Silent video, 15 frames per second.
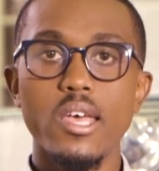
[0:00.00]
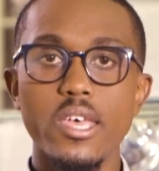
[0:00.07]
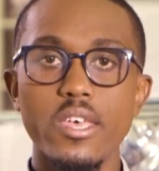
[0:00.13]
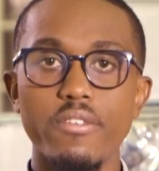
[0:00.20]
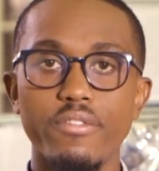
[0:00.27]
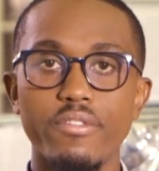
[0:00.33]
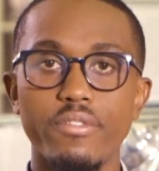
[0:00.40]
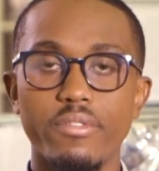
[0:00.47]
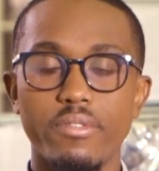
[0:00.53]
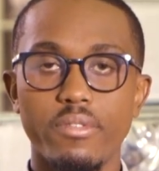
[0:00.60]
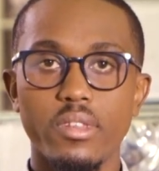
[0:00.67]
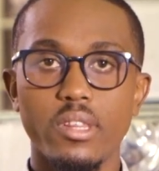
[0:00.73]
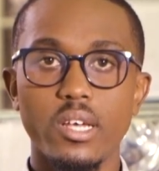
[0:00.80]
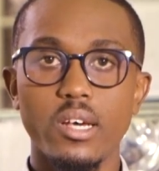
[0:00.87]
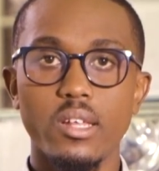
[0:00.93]
if
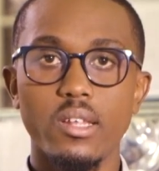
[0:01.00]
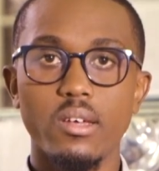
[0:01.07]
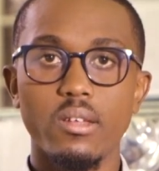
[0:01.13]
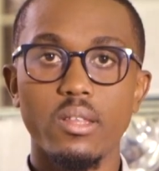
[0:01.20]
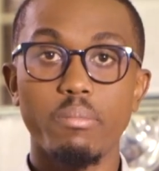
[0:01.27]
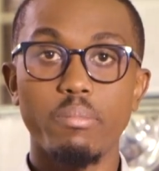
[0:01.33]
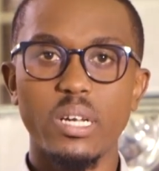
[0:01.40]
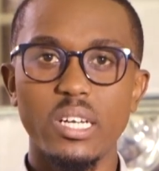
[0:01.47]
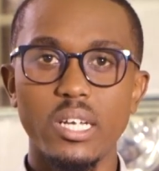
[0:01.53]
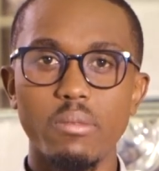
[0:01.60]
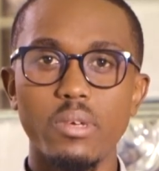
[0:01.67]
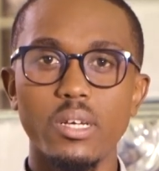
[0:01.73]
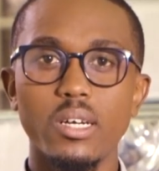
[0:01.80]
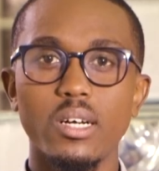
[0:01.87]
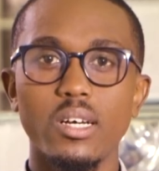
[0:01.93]
the
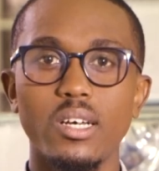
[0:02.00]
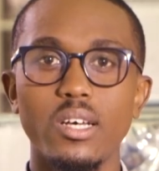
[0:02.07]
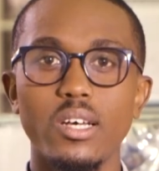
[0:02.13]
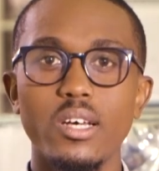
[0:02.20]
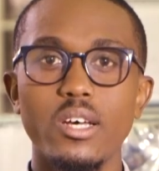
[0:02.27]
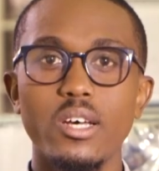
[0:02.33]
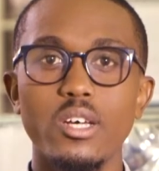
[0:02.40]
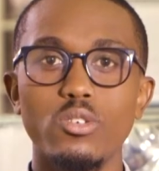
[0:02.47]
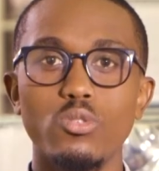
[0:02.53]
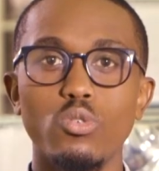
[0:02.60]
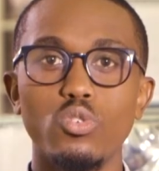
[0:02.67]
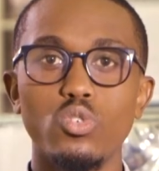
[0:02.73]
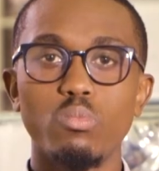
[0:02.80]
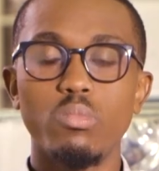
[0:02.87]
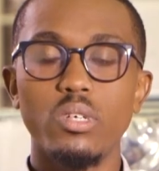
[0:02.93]
pandemic is
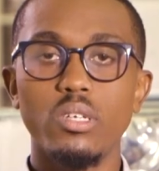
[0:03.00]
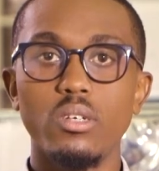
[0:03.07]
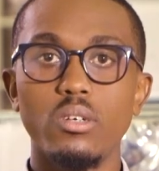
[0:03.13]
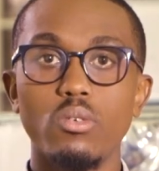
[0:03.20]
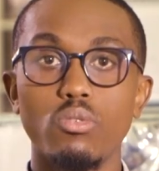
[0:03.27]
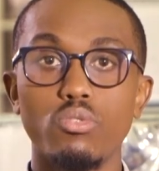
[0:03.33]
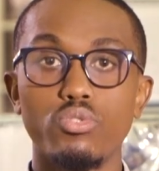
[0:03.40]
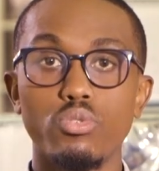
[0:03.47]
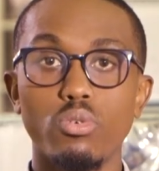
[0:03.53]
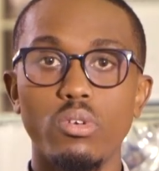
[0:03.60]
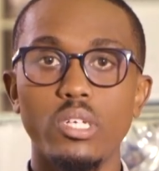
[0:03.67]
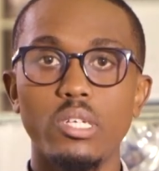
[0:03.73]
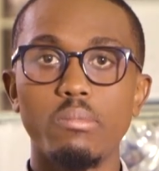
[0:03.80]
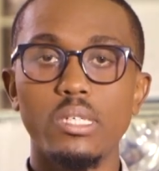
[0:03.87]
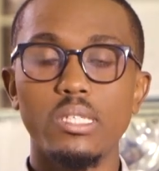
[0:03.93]
going to be
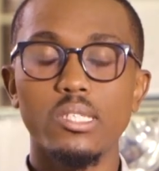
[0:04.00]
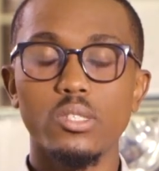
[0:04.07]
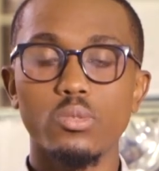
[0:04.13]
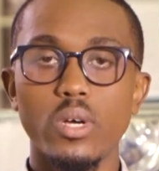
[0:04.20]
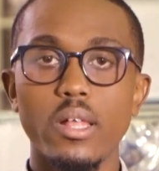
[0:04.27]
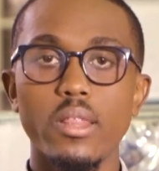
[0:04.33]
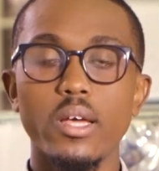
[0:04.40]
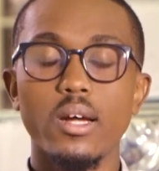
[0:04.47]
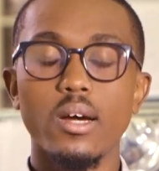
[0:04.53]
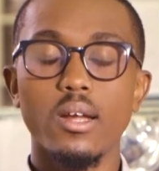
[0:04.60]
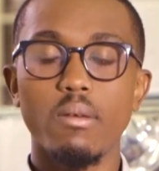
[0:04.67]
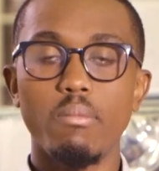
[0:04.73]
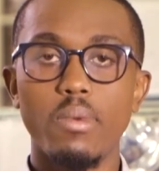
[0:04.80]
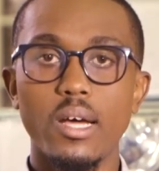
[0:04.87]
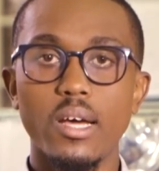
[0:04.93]
controlled in measures where they can
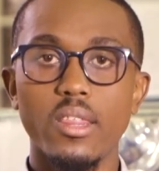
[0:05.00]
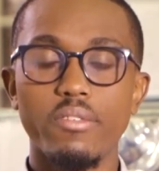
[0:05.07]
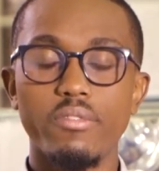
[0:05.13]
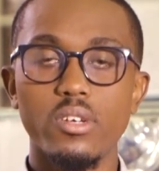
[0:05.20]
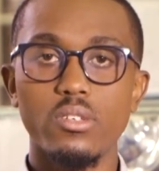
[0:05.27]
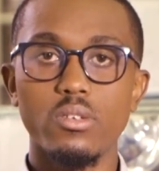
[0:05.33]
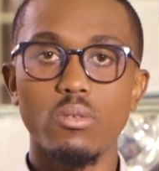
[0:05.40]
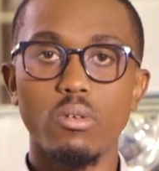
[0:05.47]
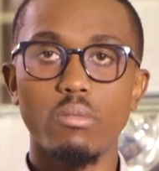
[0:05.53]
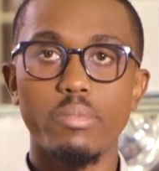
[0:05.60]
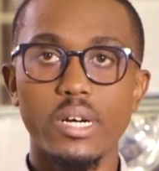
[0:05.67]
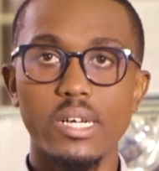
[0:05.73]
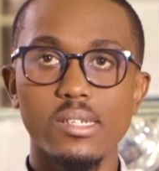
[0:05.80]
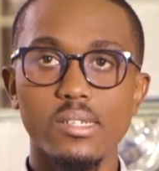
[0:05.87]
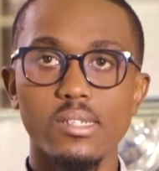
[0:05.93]
apply the physical
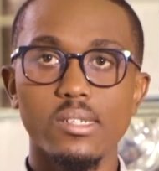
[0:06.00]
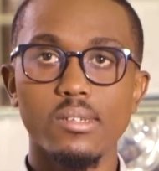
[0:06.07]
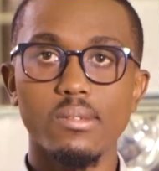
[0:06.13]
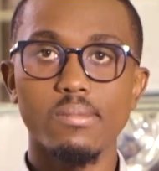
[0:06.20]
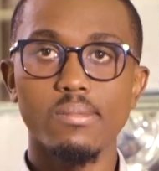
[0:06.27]
presence.